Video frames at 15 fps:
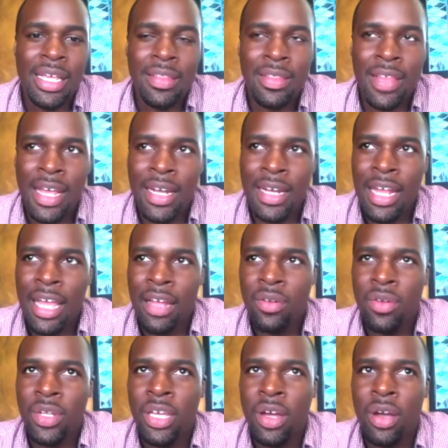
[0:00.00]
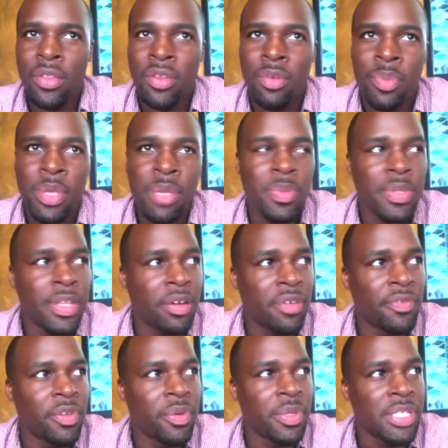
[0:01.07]
that not only are there people that are
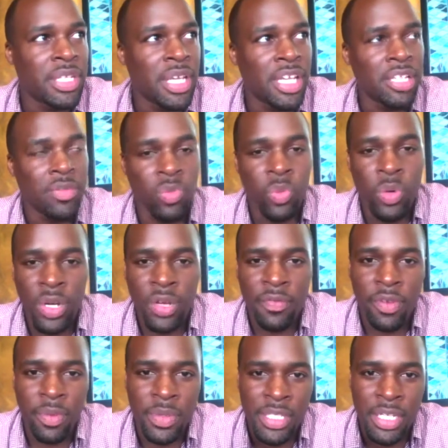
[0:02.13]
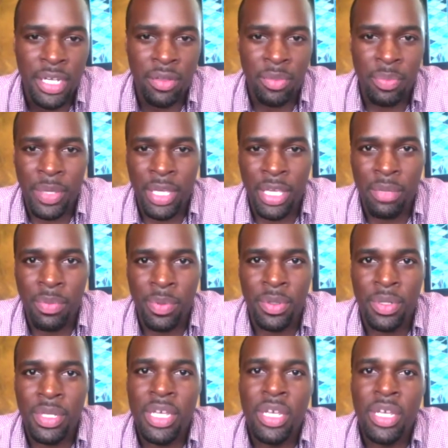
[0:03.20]
influencing us, but we're influencing other people.